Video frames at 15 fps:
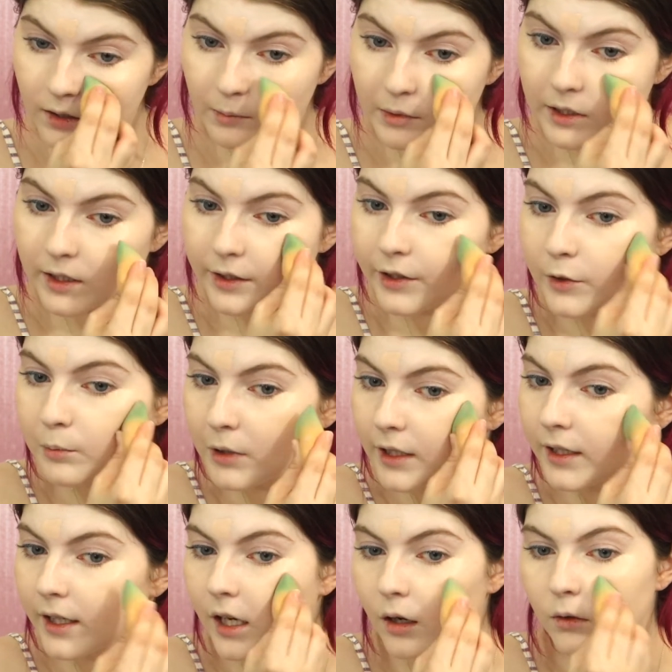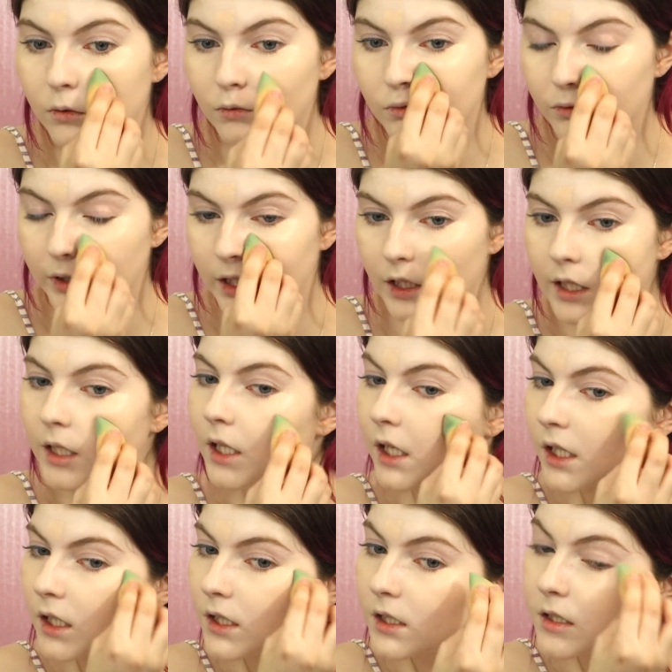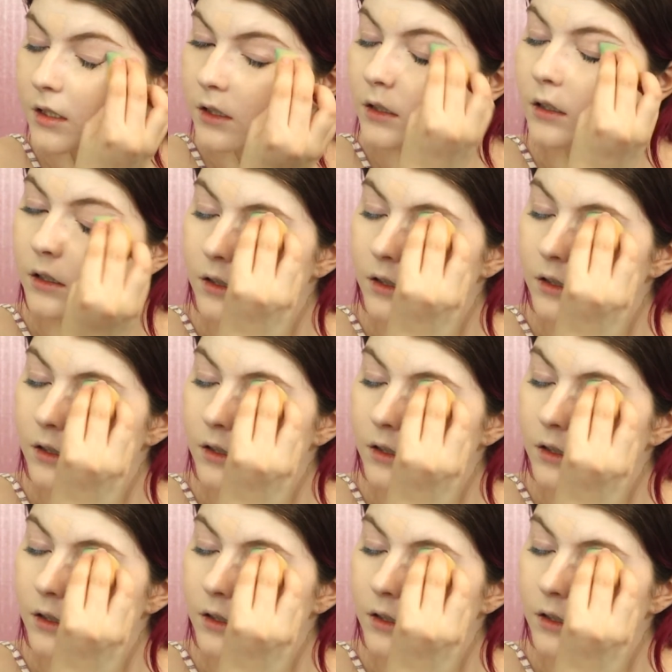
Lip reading: But it is blending out really nice.